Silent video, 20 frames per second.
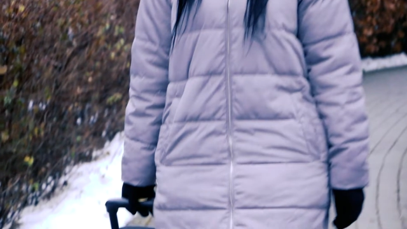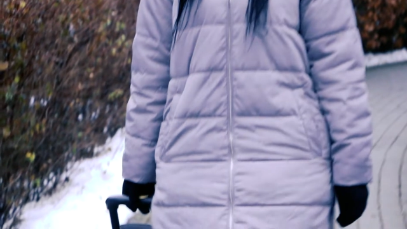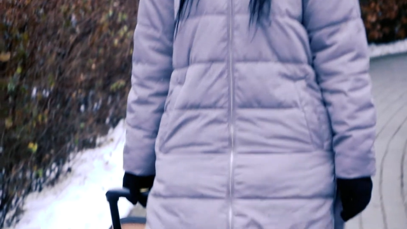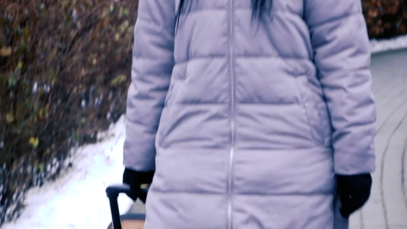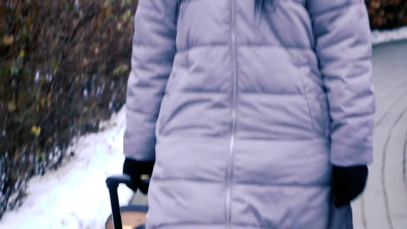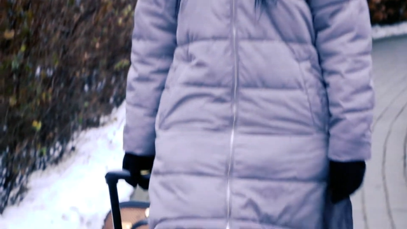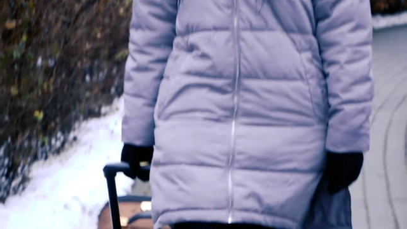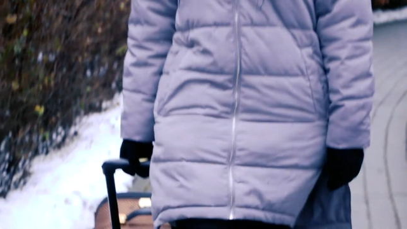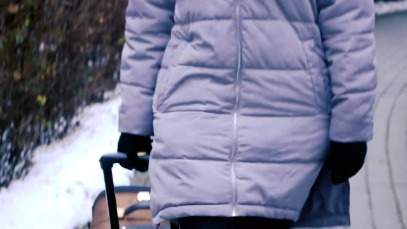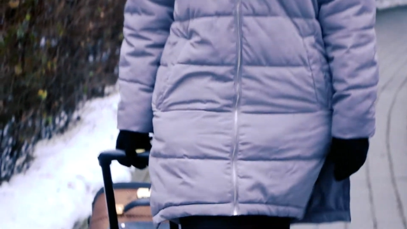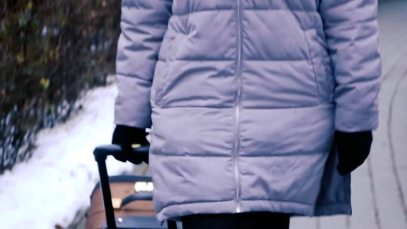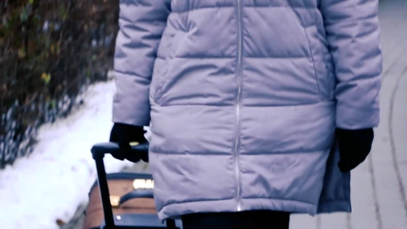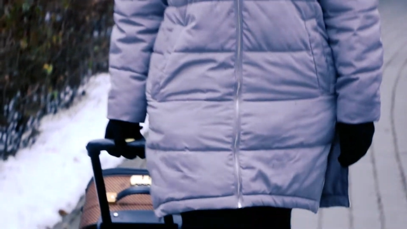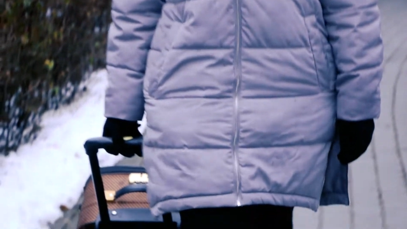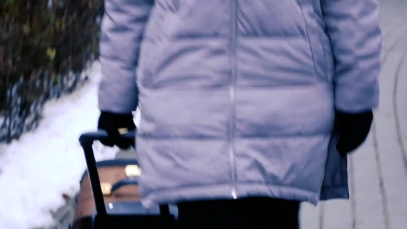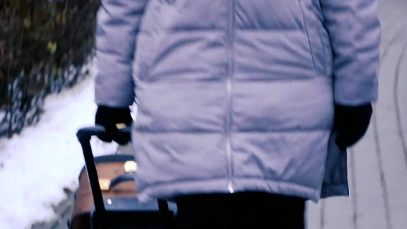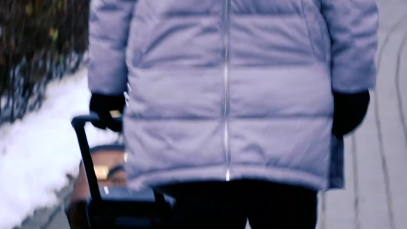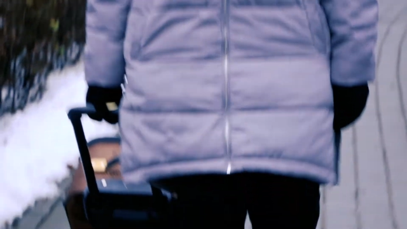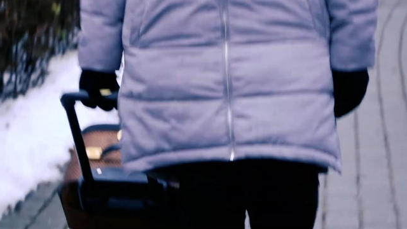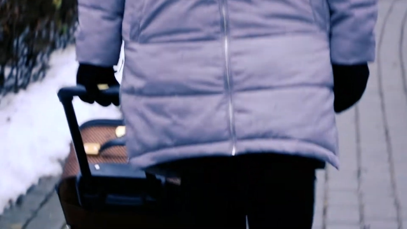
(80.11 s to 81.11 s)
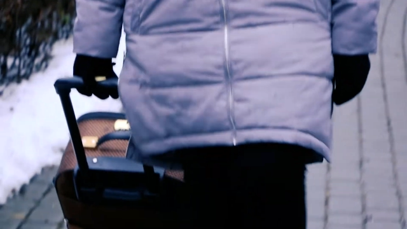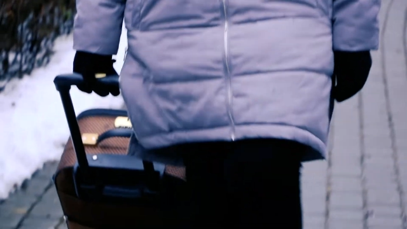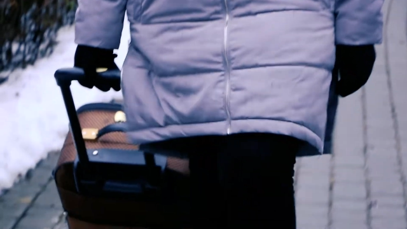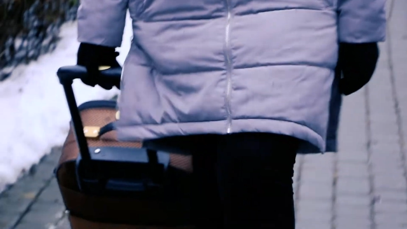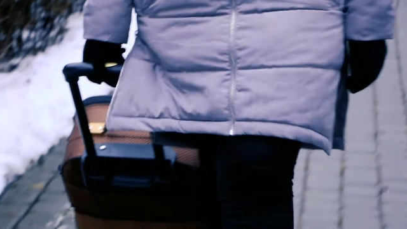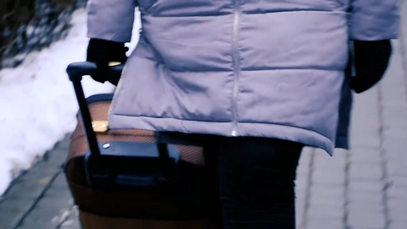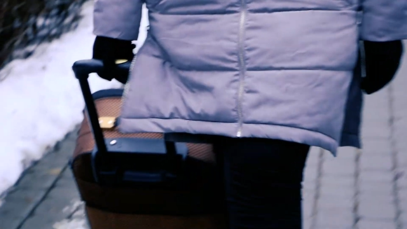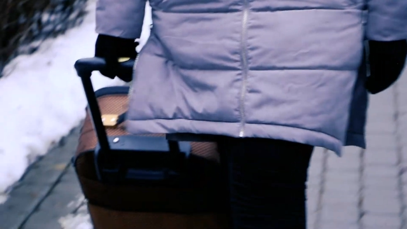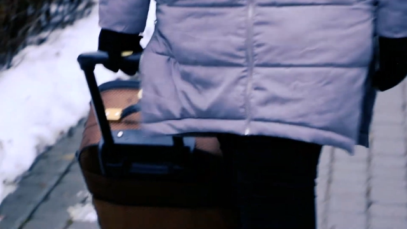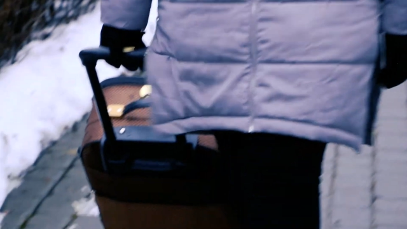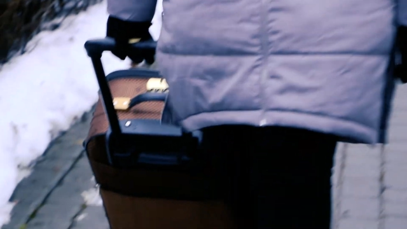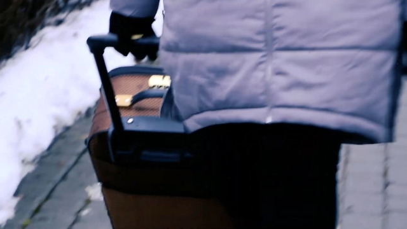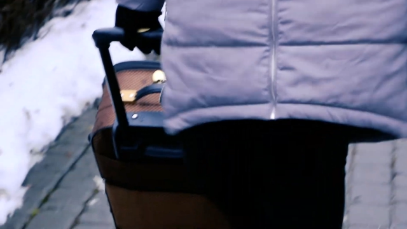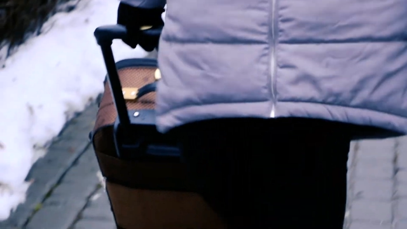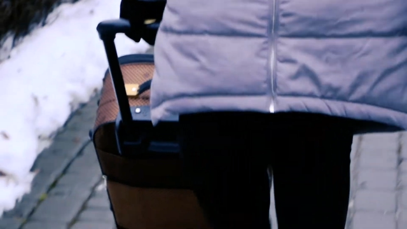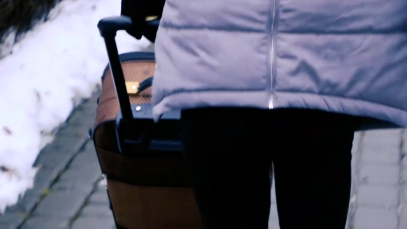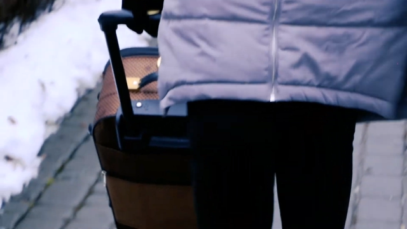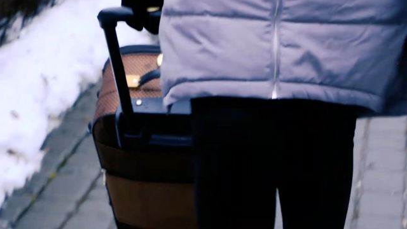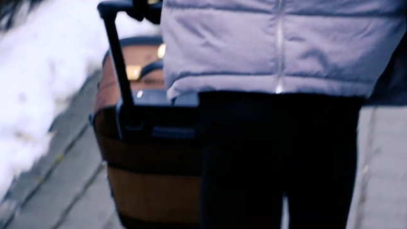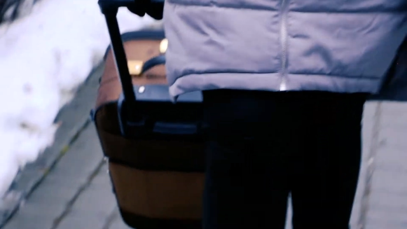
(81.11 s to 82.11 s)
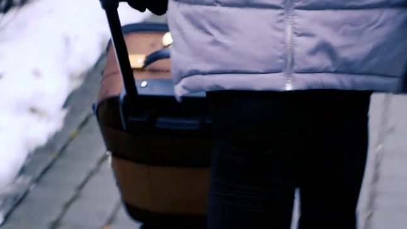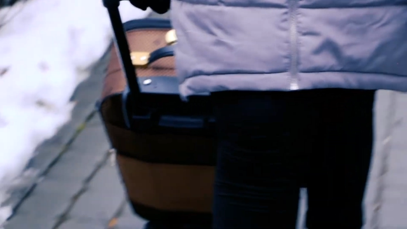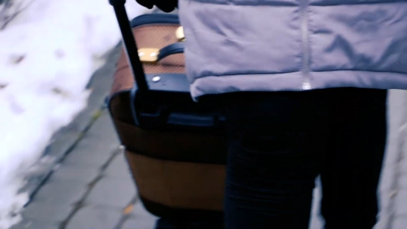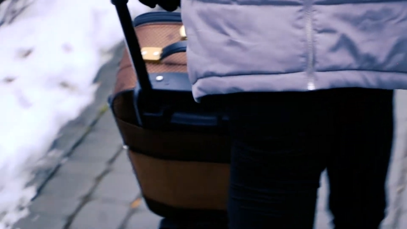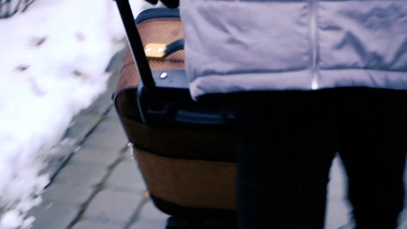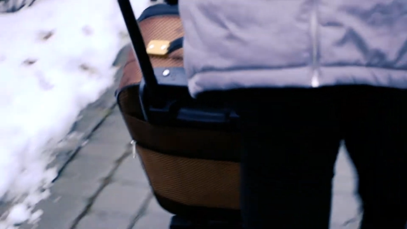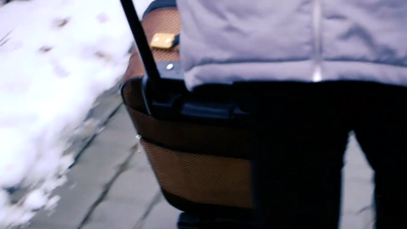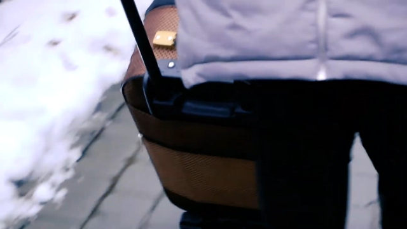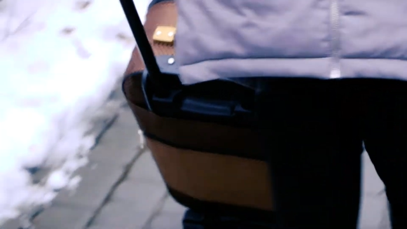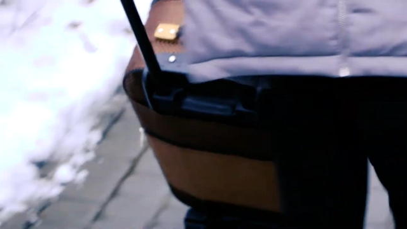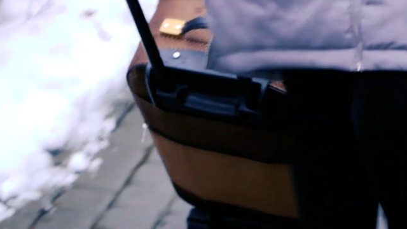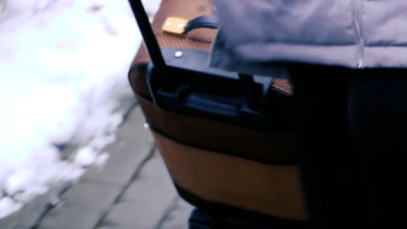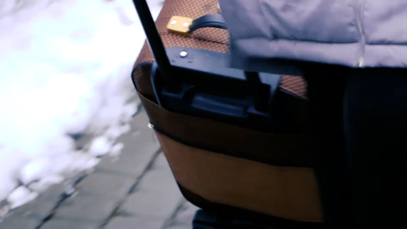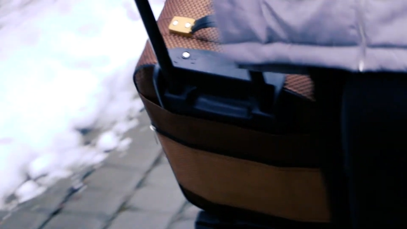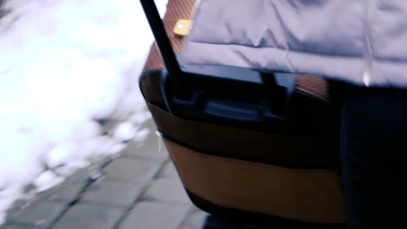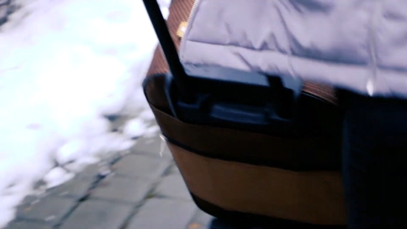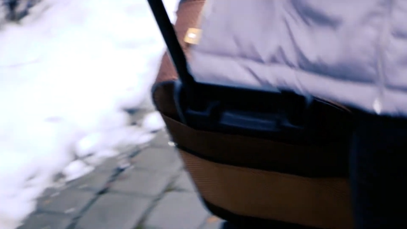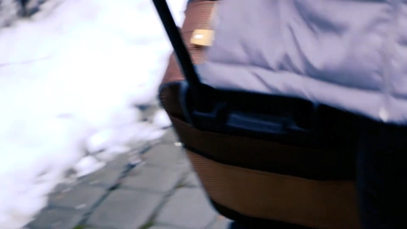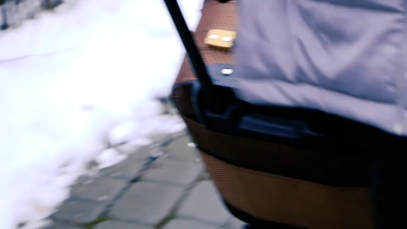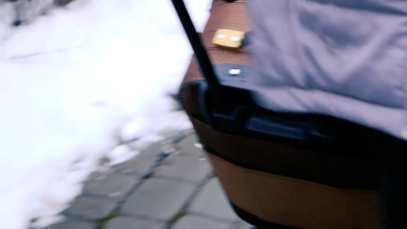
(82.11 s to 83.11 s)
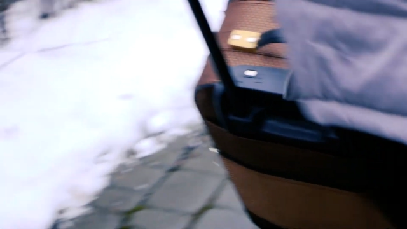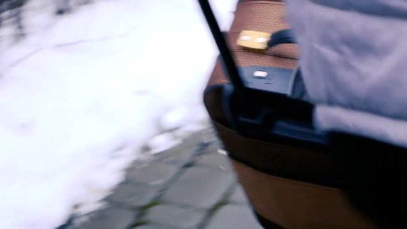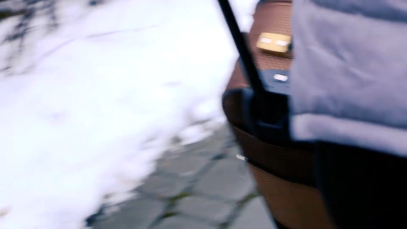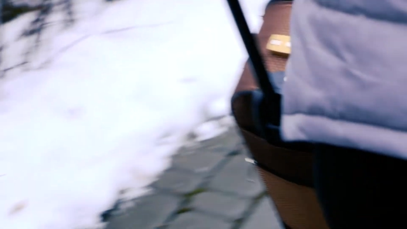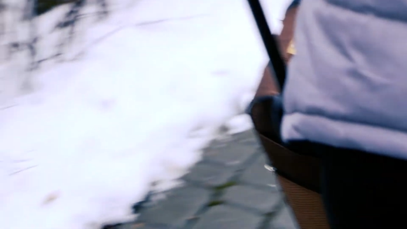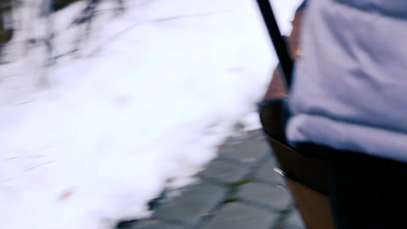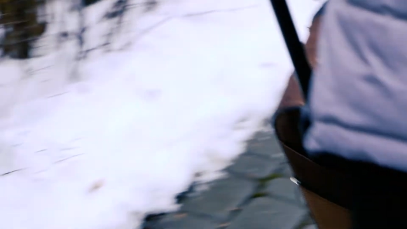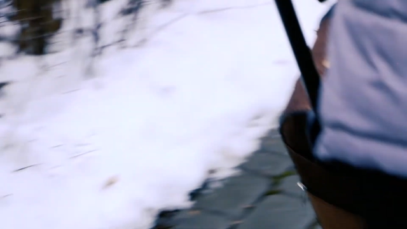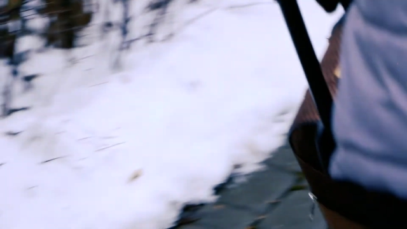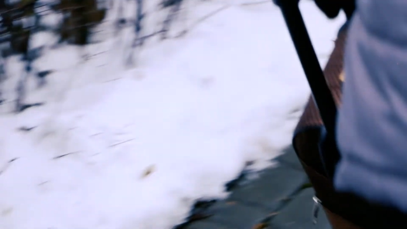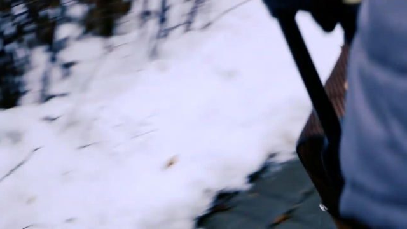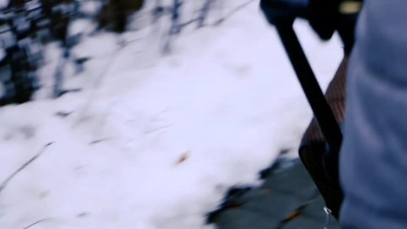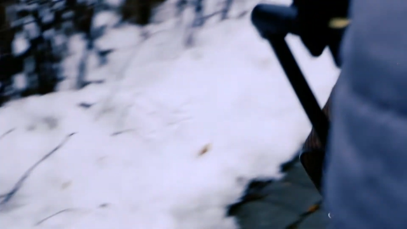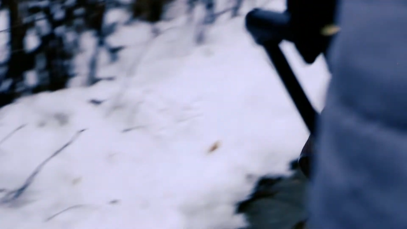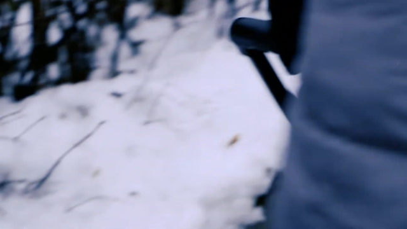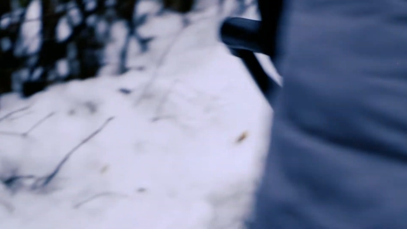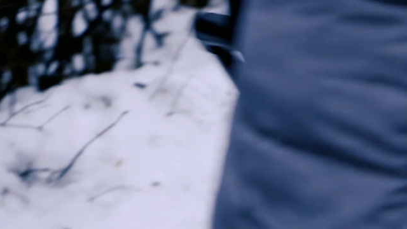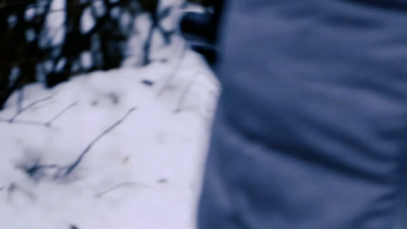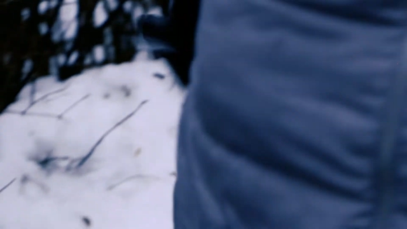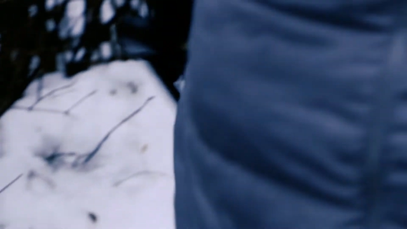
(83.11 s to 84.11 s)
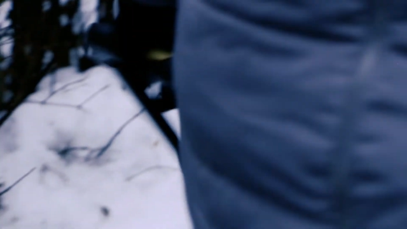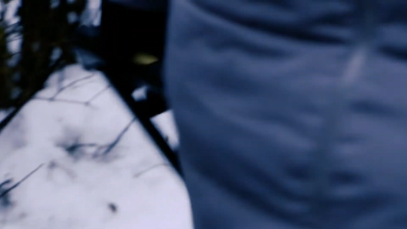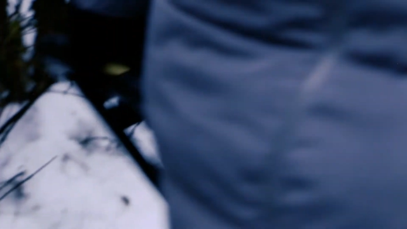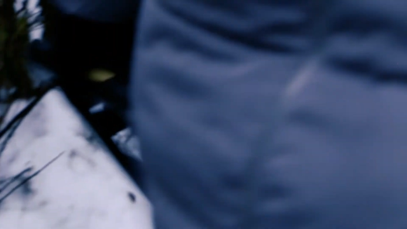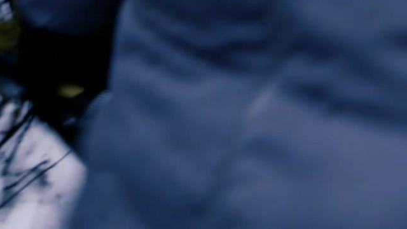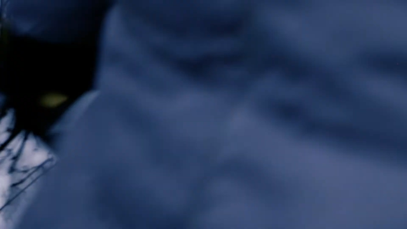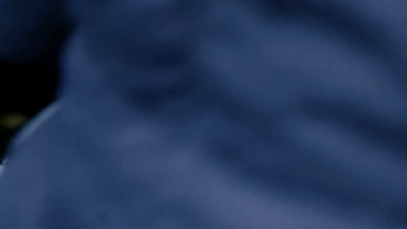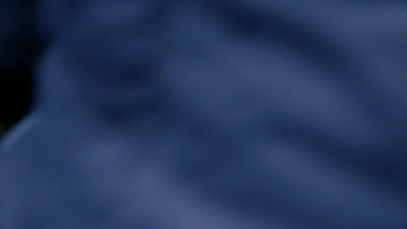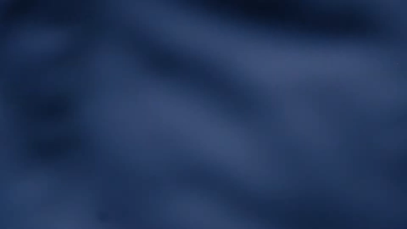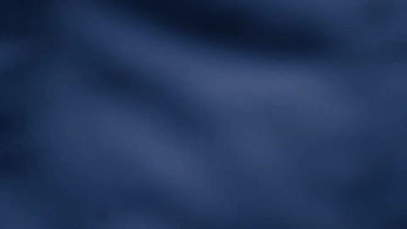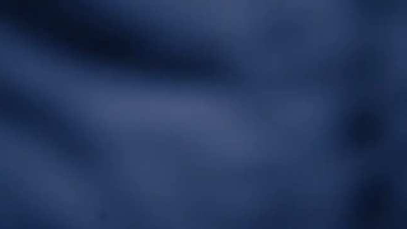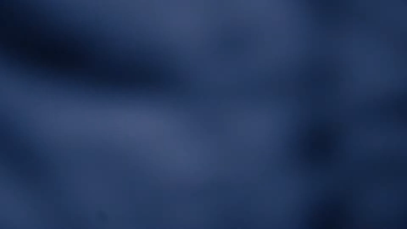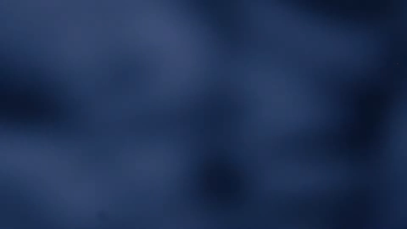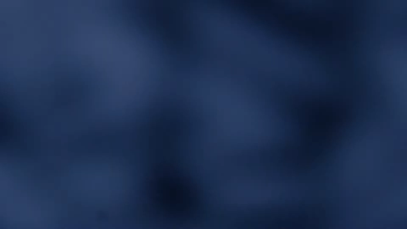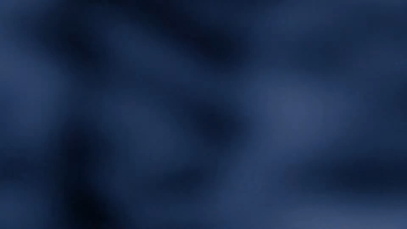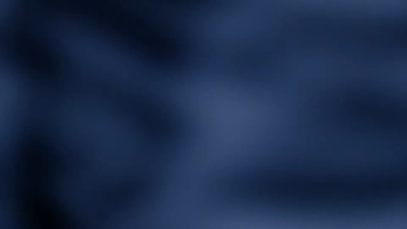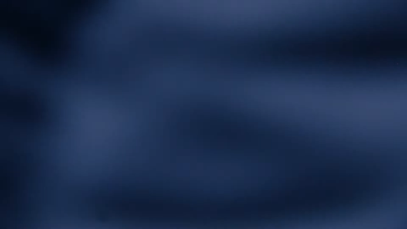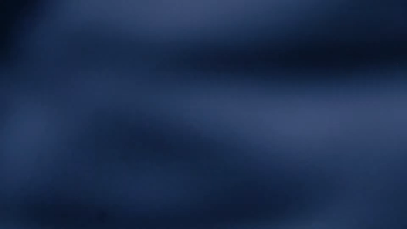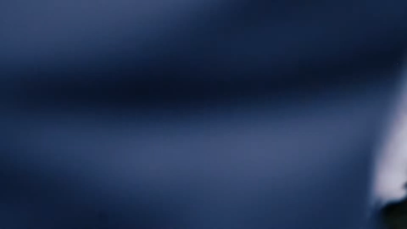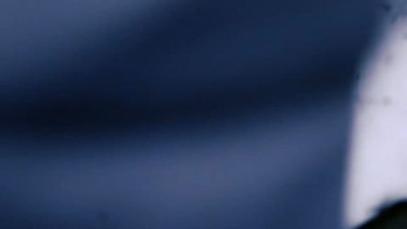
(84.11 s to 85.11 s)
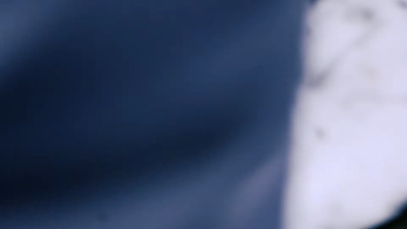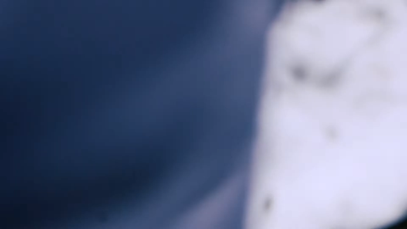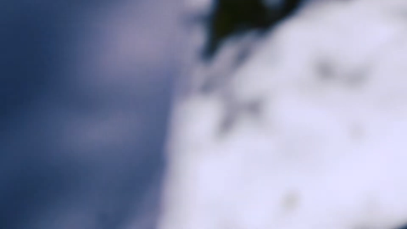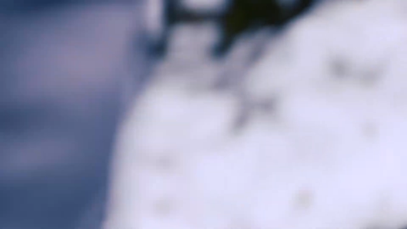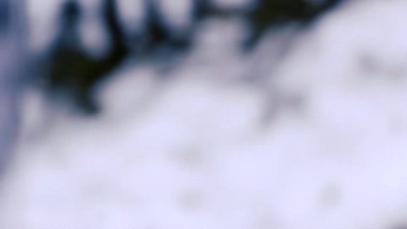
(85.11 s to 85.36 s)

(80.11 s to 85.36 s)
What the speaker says: [unreadable: no face in view]